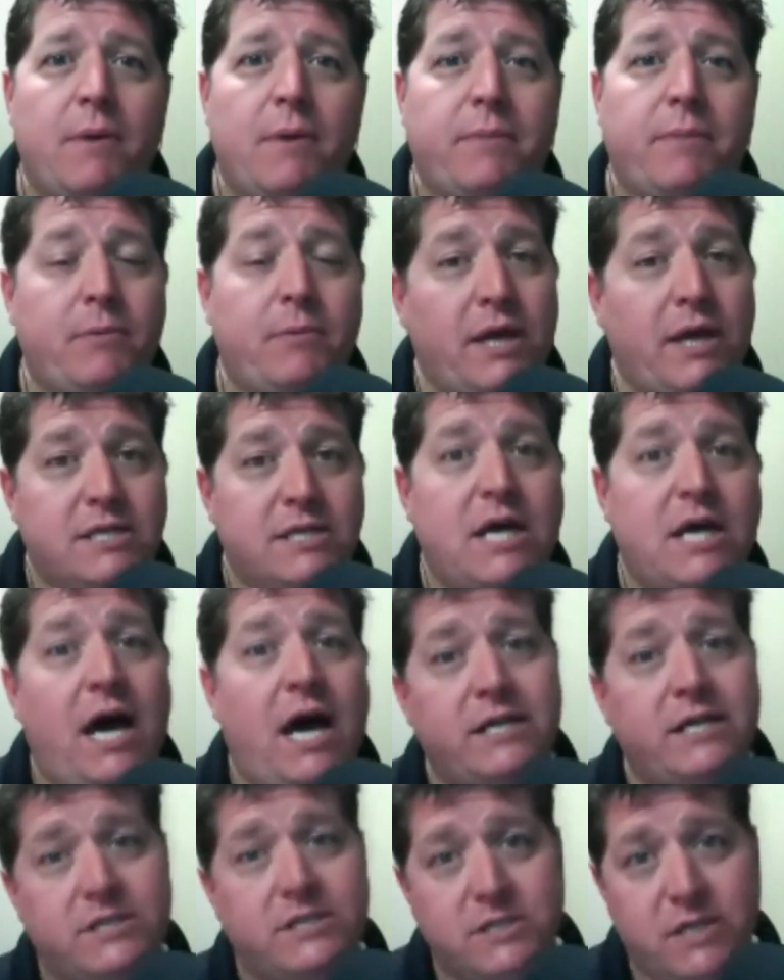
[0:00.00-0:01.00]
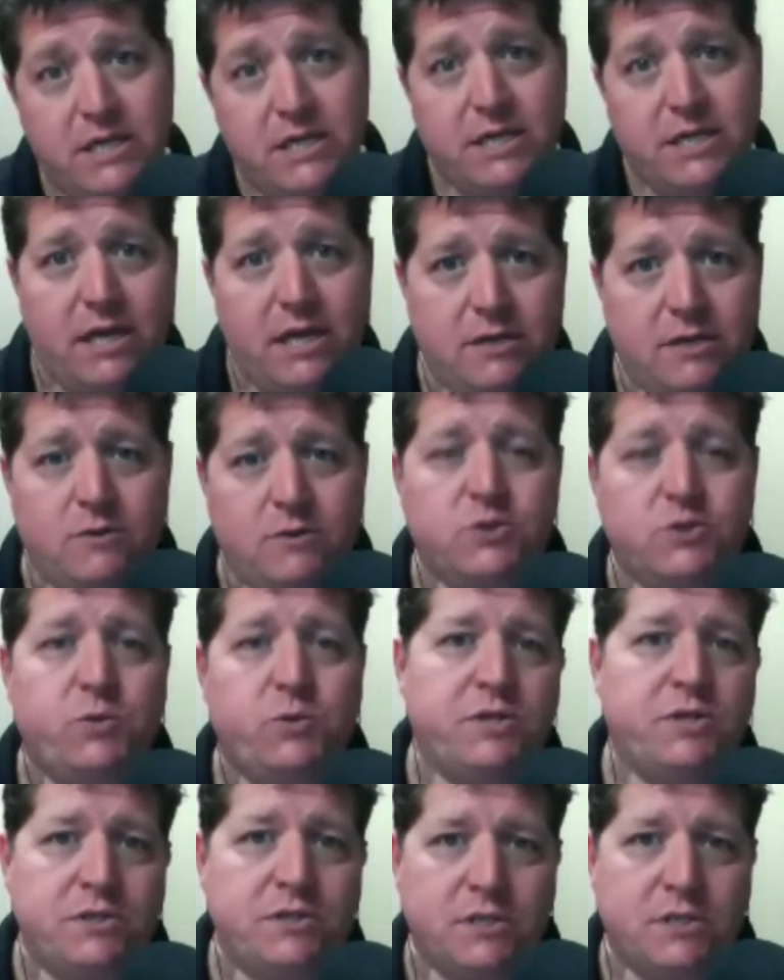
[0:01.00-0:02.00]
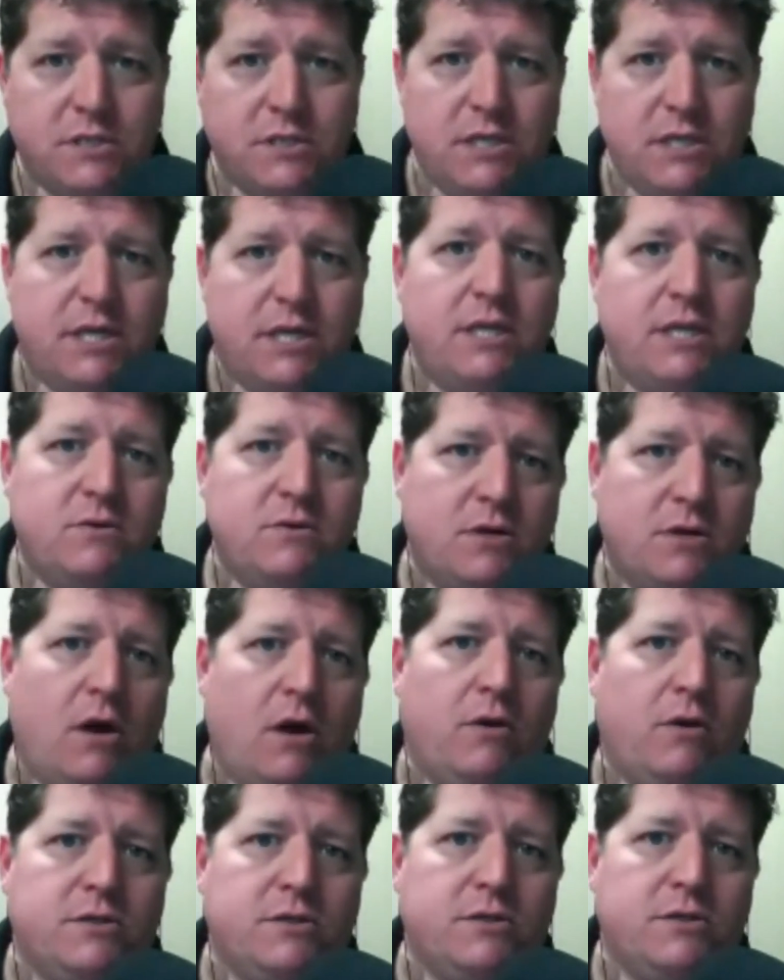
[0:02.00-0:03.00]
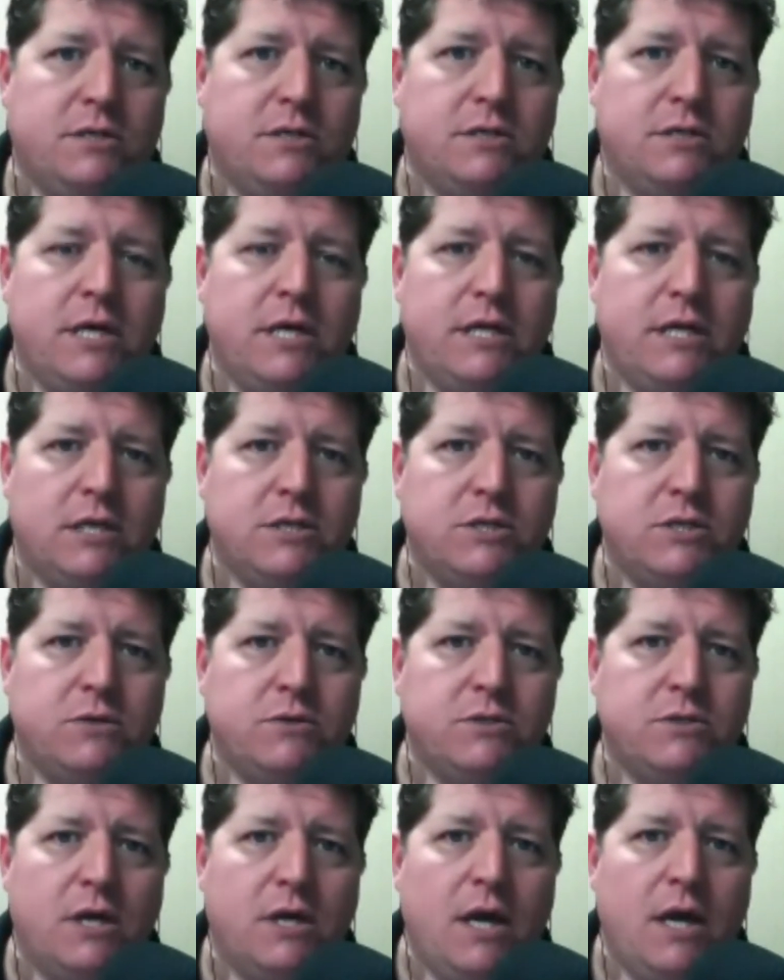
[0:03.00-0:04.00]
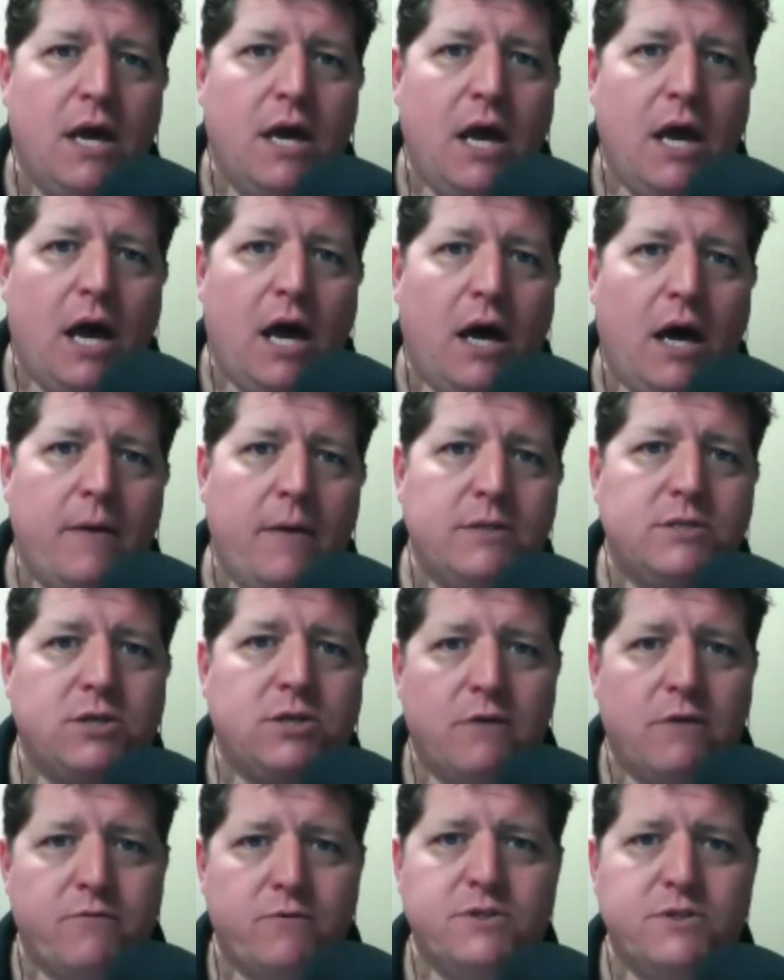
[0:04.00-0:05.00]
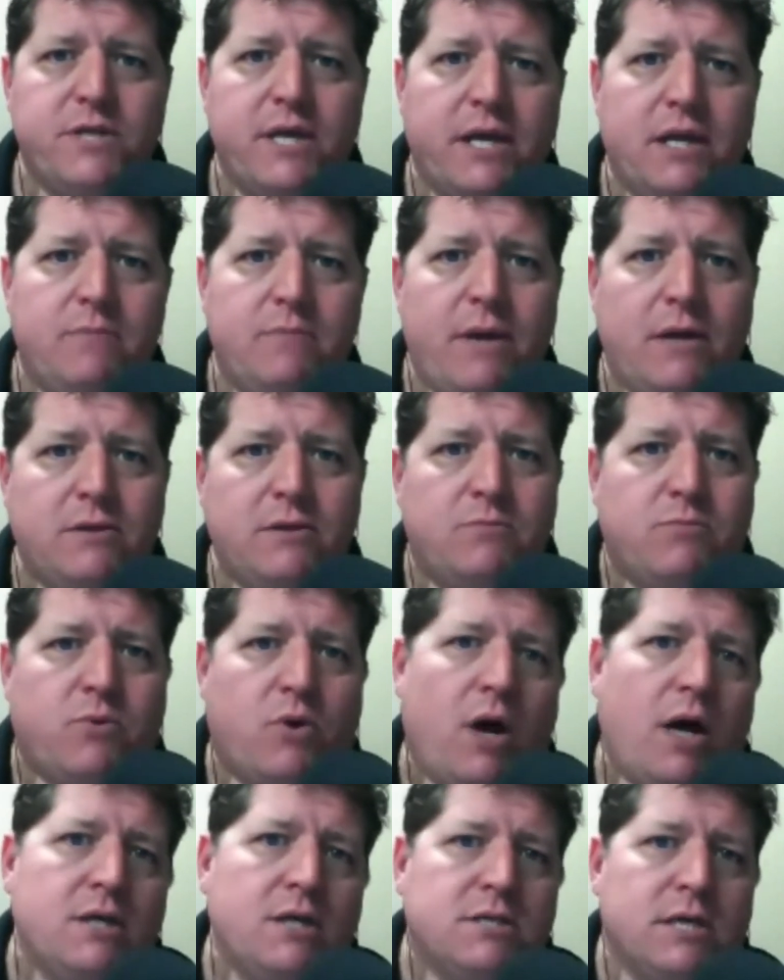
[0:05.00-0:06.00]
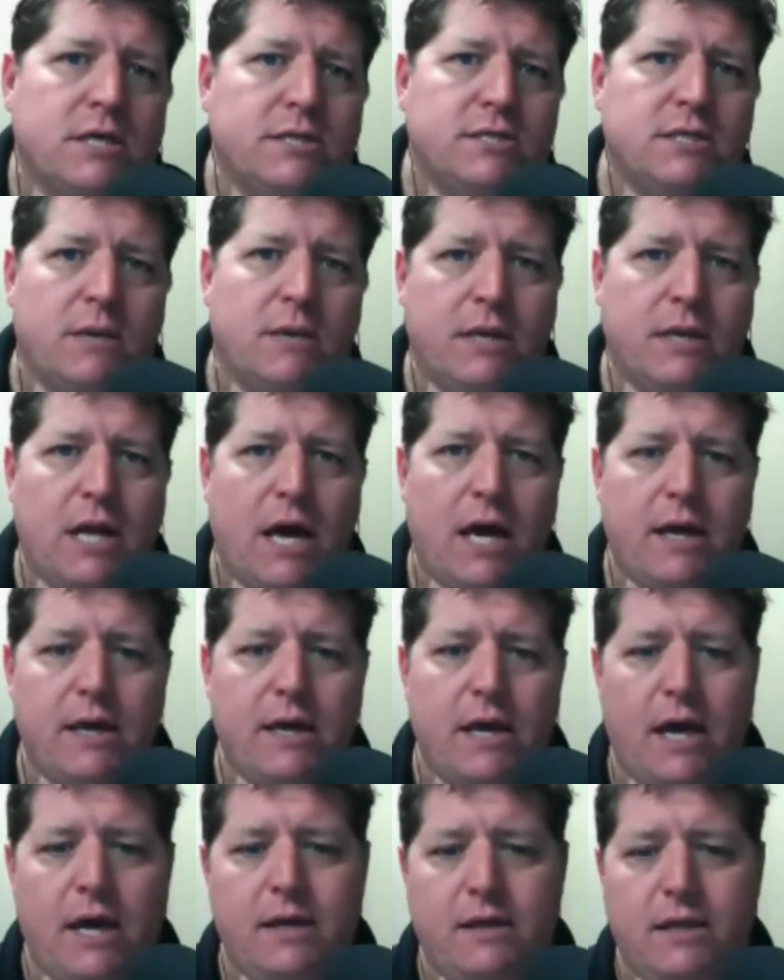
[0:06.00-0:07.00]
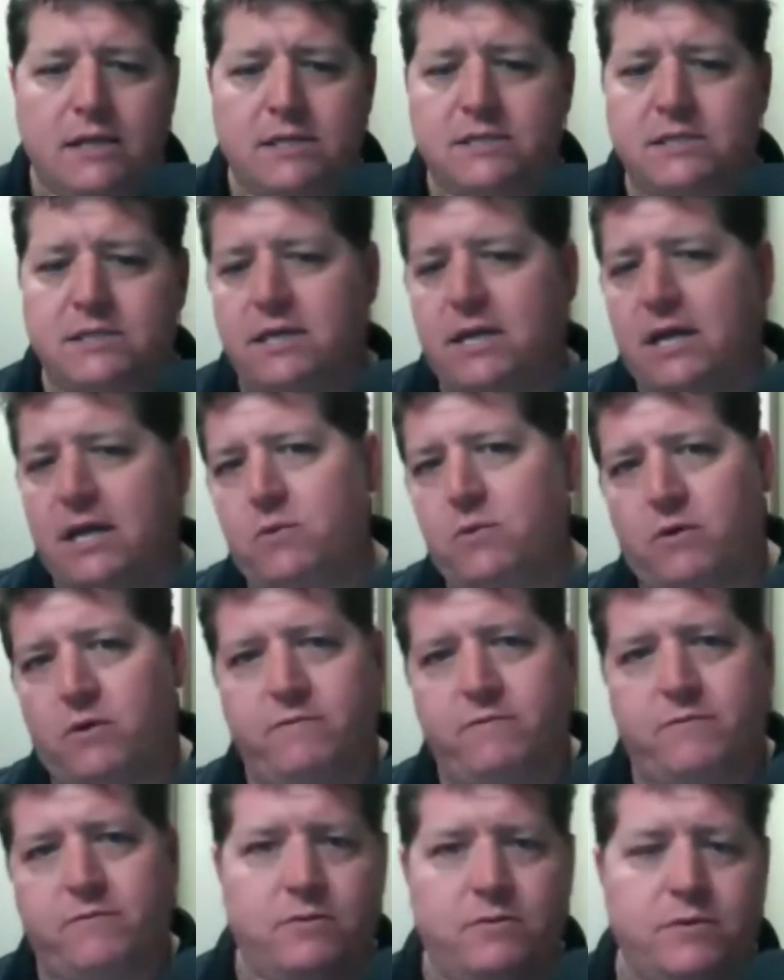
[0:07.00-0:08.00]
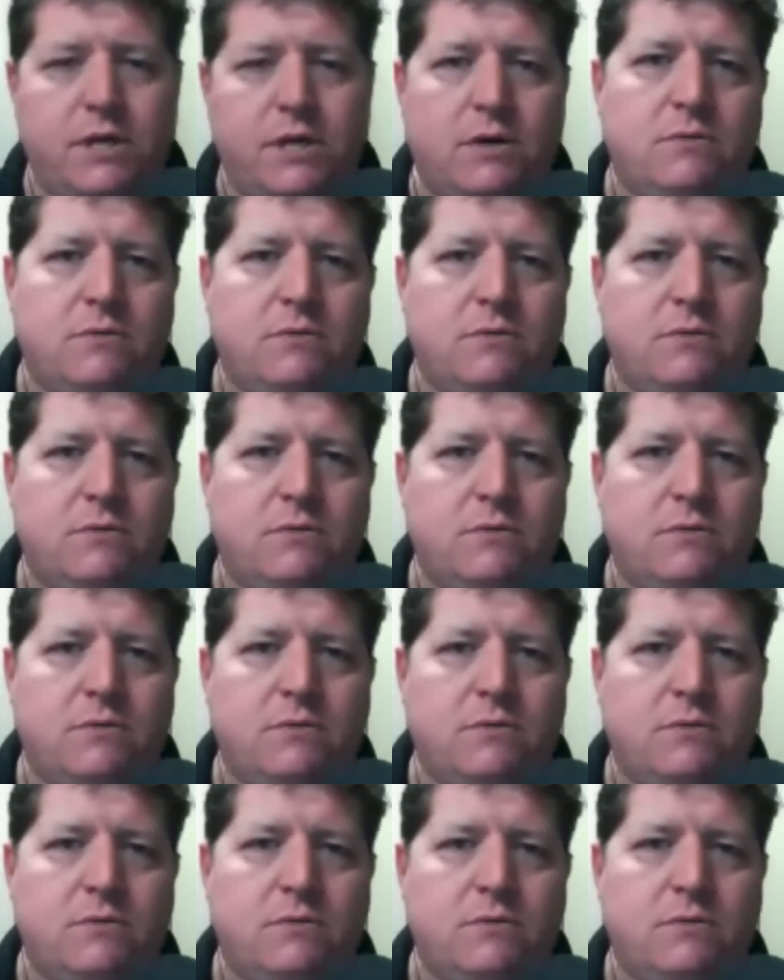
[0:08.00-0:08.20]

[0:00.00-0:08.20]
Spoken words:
people like Todd send in their switches and send in their talkers and listeners. Talk for a second about the process. I mean, I let's say that I work for